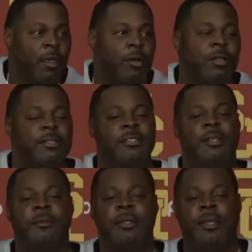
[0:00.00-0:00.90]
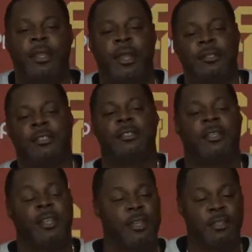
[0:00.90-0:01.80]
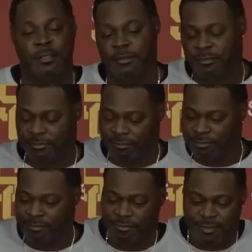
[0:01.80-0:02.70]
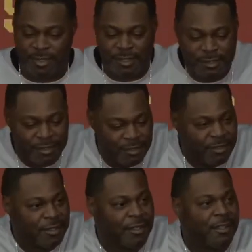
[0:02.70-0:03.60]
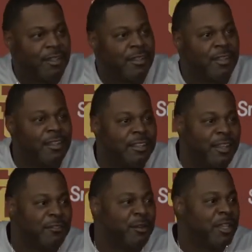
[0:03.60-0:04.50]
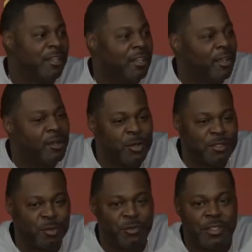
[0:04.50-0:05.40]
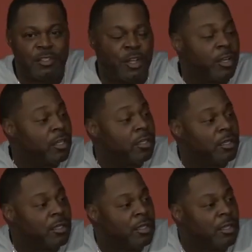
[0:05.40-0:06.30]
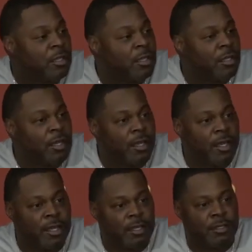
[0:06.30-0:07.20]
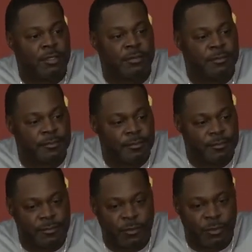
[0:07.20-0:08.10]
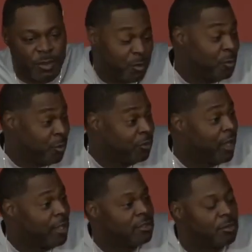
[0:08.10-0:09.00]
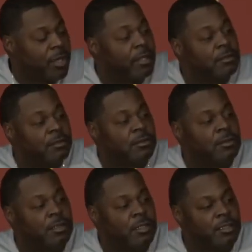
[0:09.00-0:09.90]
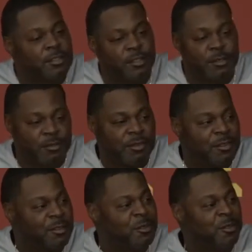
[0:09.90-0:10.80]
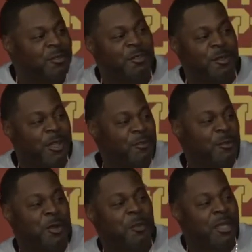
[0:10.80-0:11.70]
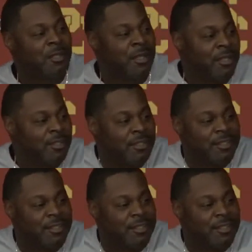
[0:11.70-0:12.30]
Well, that's something that actually kind of is a never-ending, always moving target. We will move guys around, so you don't have to worry about that.